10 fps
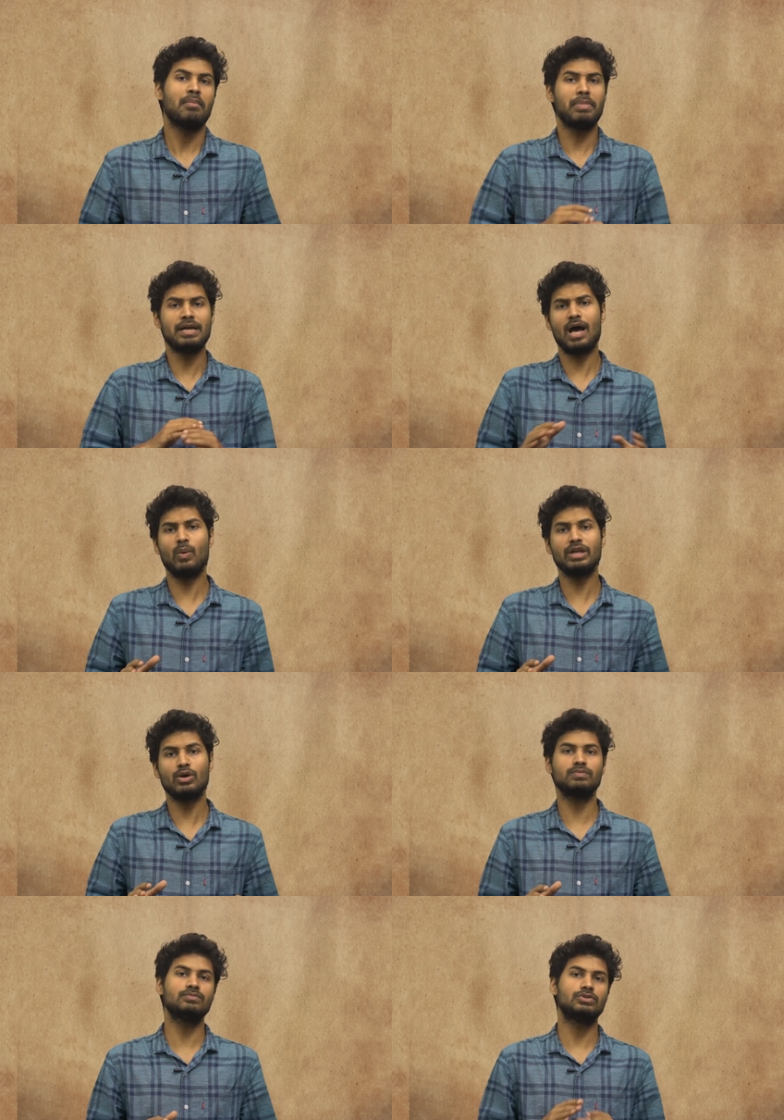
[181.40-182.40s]
But now we
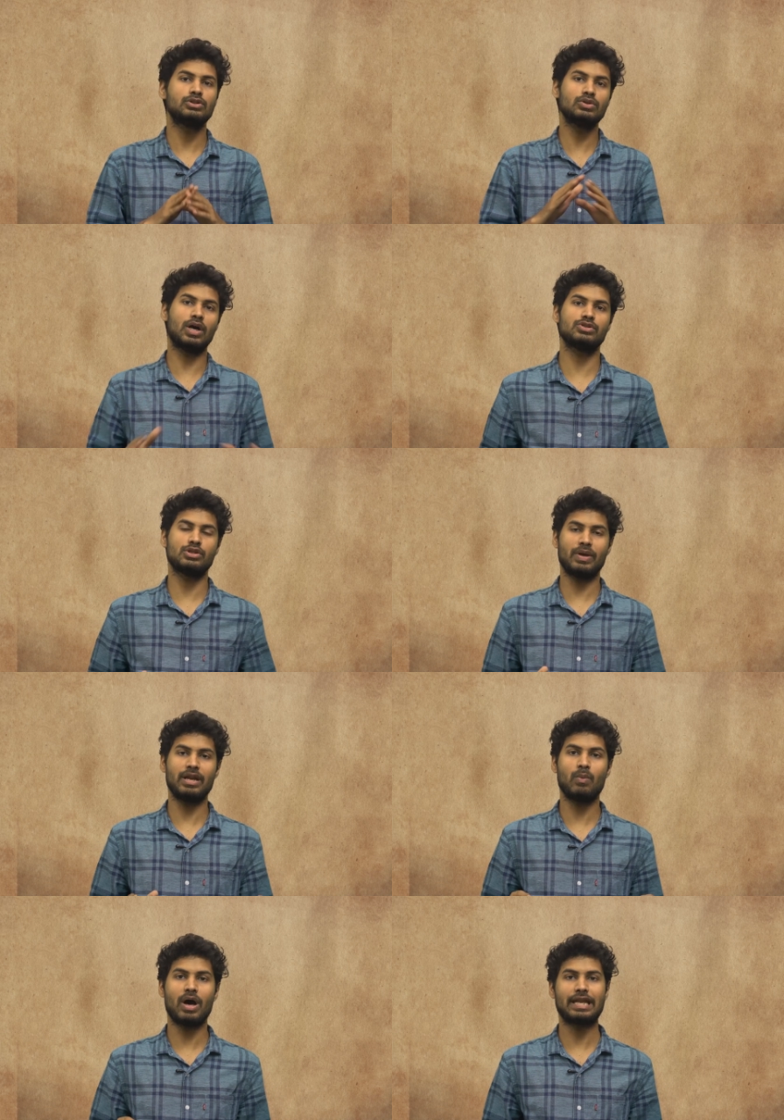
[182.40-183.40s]
know
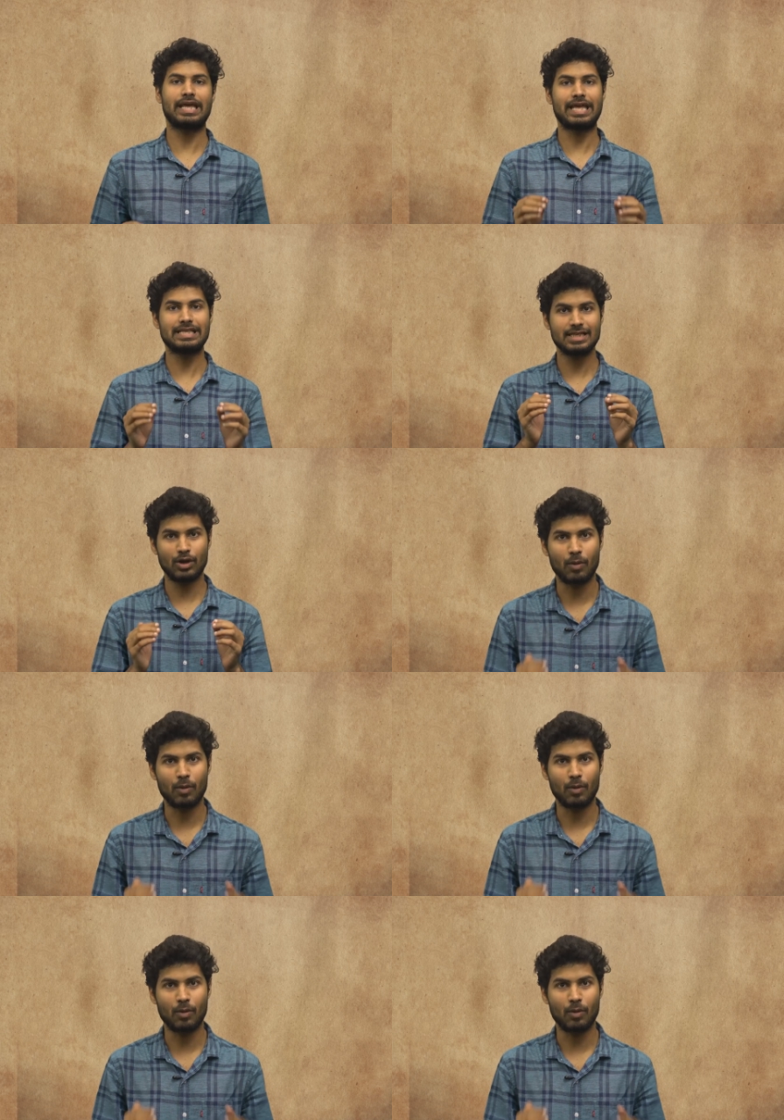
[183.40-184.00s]
2021 is a